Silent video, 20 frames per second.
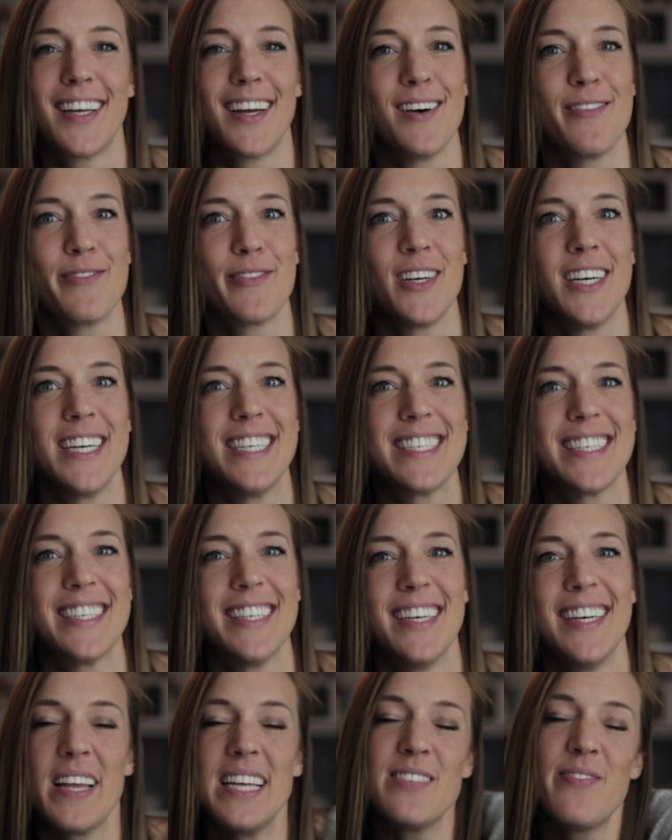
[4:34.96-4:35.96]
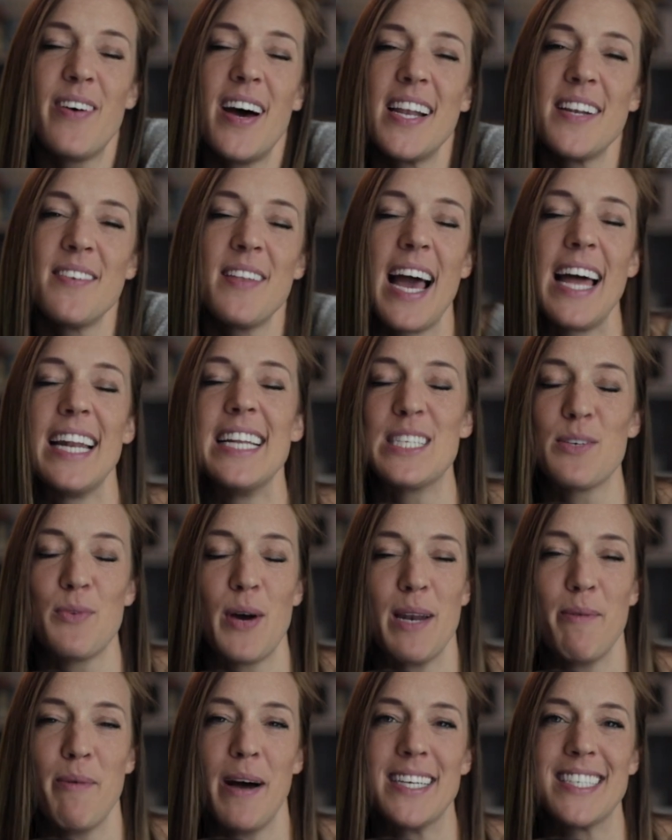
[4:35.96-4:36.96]
go for it. It's fun and it's a
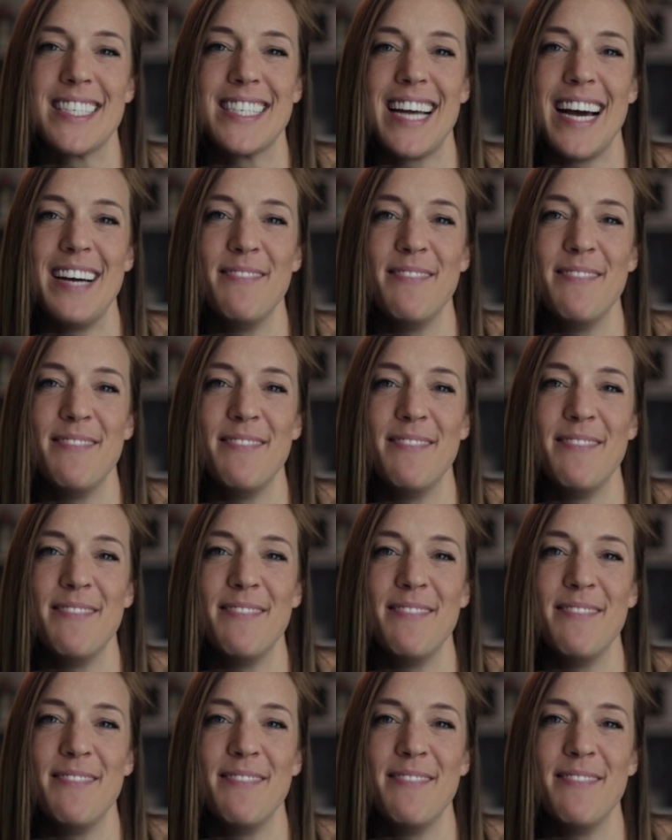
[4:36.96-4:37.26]
way to pass the